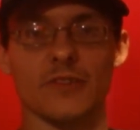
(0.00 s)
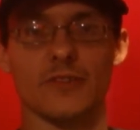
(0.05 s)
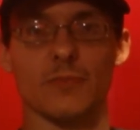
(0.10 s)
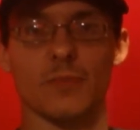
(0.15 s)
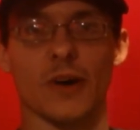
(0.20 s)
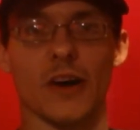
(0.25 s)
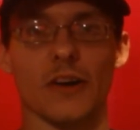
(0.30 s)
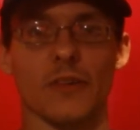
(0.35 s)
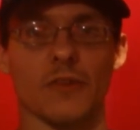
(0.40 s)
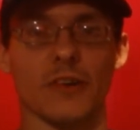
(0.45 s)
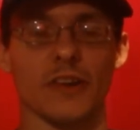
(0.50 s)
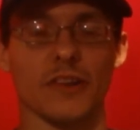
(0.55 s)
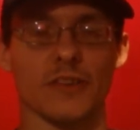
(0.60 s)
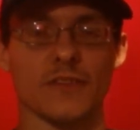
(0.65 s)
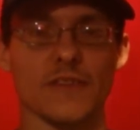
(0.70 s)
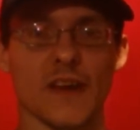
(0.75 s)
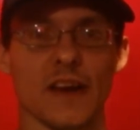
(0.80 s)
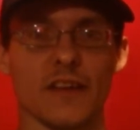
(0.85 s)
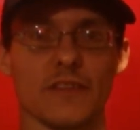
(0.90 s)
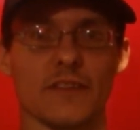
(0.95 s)
spot where the
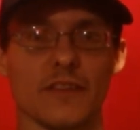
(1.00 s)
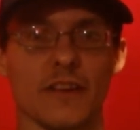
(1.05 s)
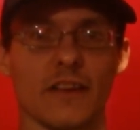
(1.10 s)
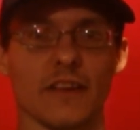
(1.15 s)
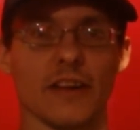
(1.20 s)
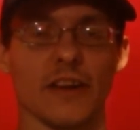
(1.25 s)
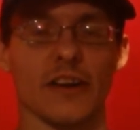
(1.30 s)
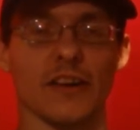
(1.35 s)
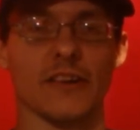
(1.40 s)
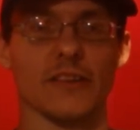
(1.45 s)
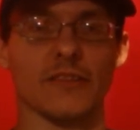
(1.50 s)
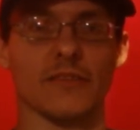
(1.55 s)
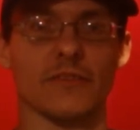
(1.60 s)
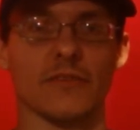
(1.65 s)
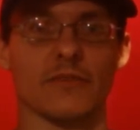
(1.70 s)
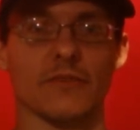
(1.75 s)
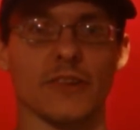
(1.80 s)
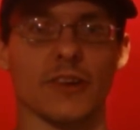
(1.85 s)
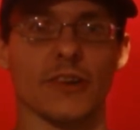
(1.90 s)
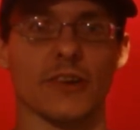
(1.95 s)
sign's going to go
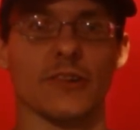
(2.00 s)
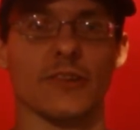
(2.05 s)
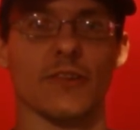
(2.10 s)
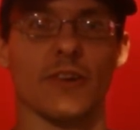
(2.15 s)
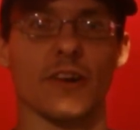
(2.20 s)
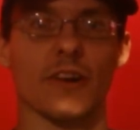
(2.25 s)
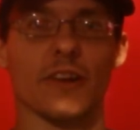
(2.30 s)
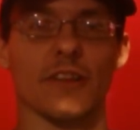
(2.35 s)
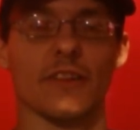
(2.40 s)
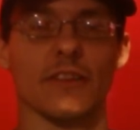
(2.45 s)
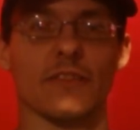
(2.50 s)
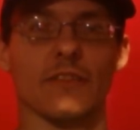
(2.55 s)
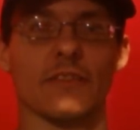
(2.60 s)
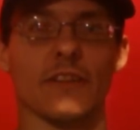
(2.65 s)
recorded.